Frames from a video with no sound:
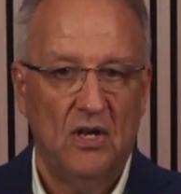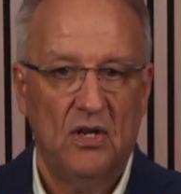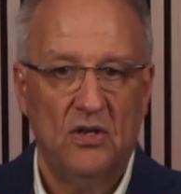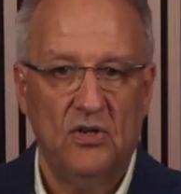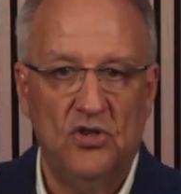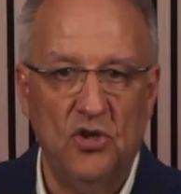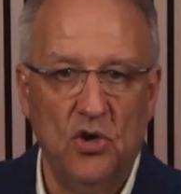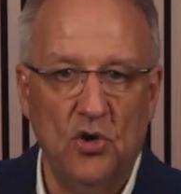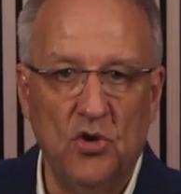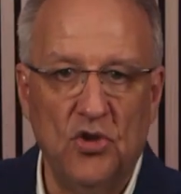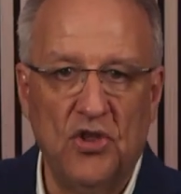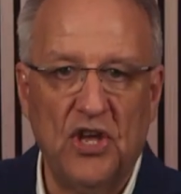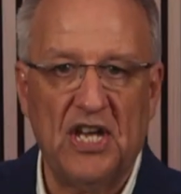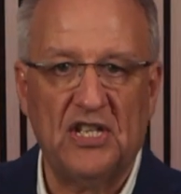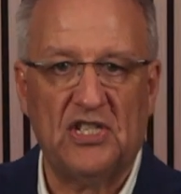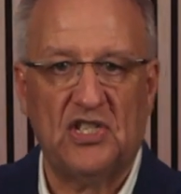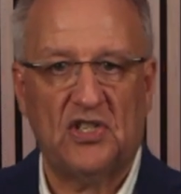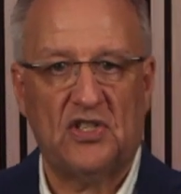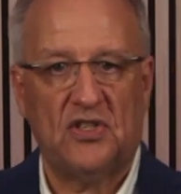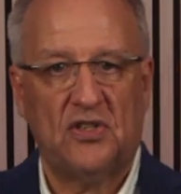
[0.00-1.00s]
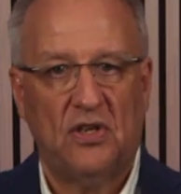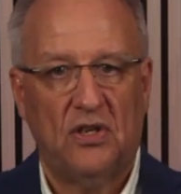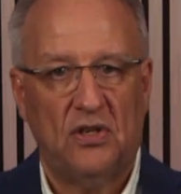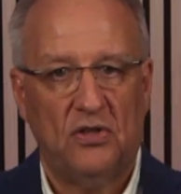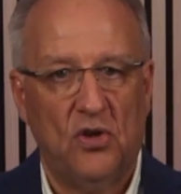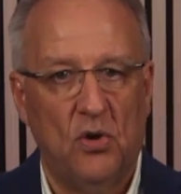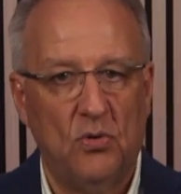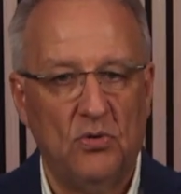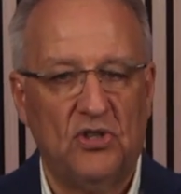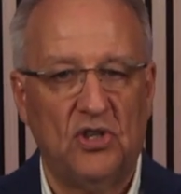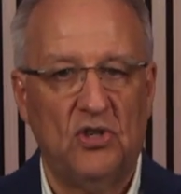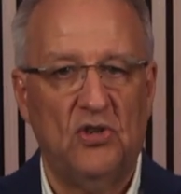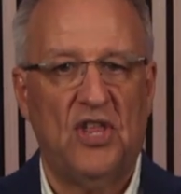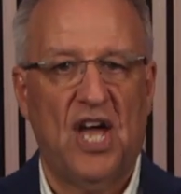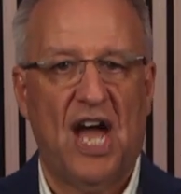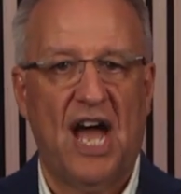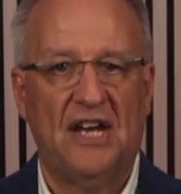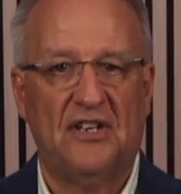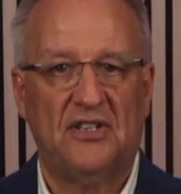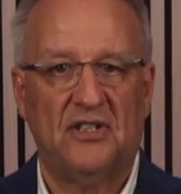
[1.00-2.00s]
Do this, don't do
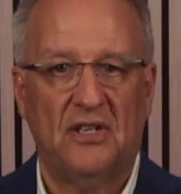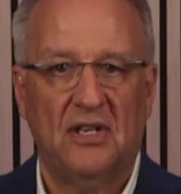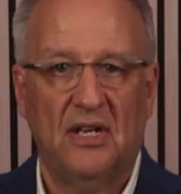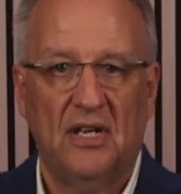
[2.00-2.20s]
that.